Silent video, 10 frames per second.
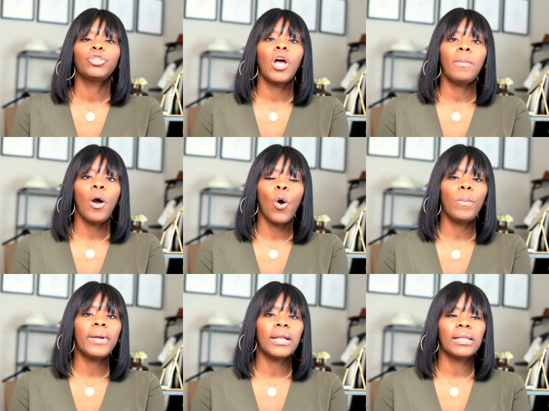So I'm
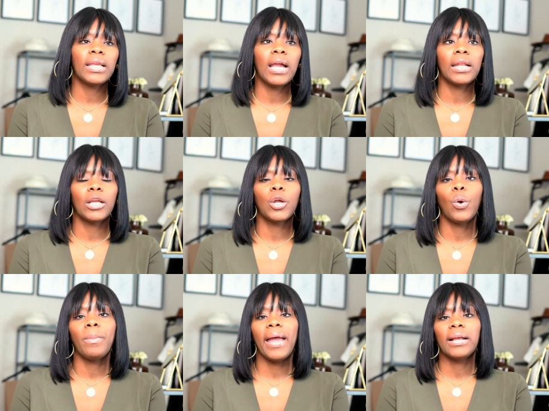hoping that they kind of
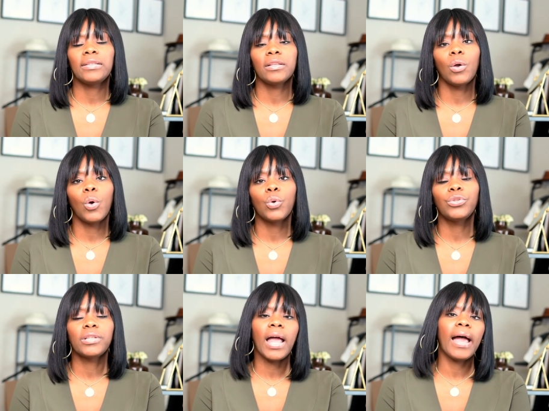go back to the
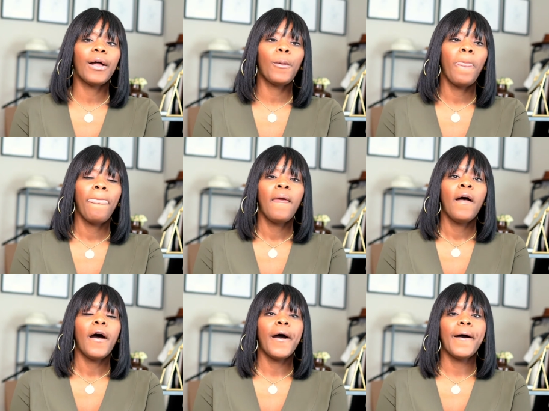old style
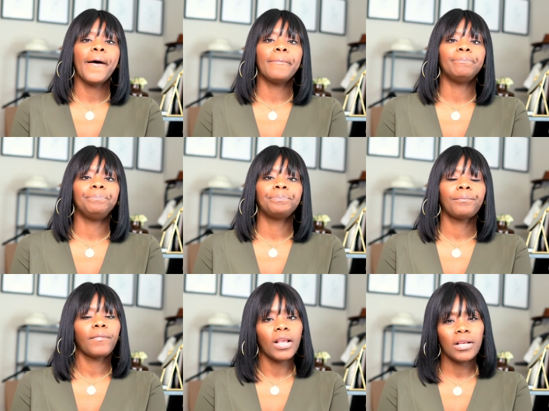um
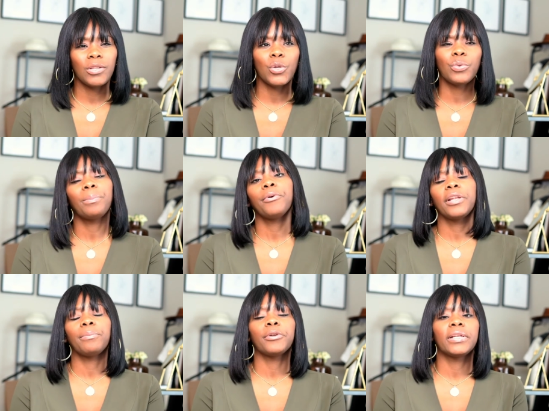because those were
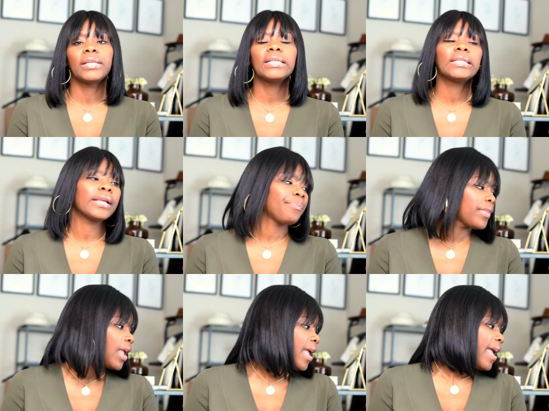pretty pretty decent
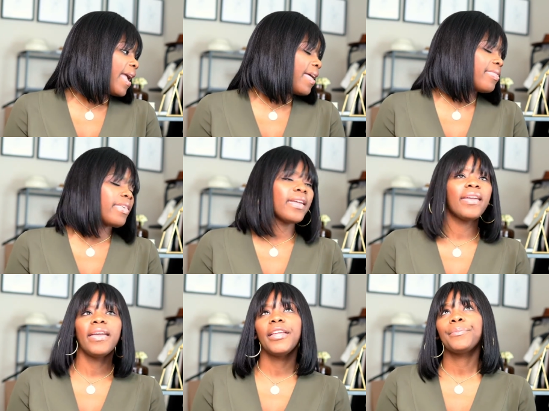and
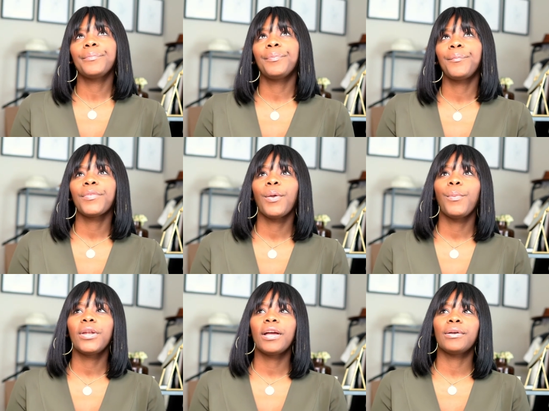then
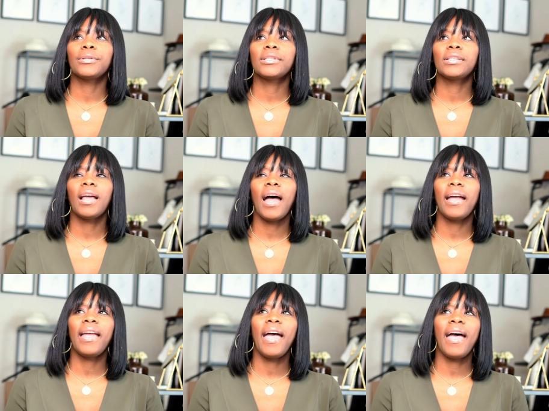what else
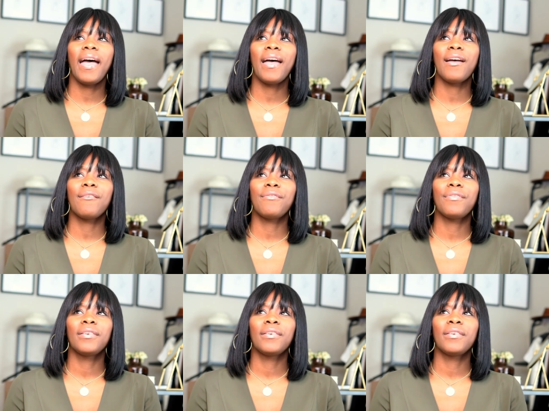i have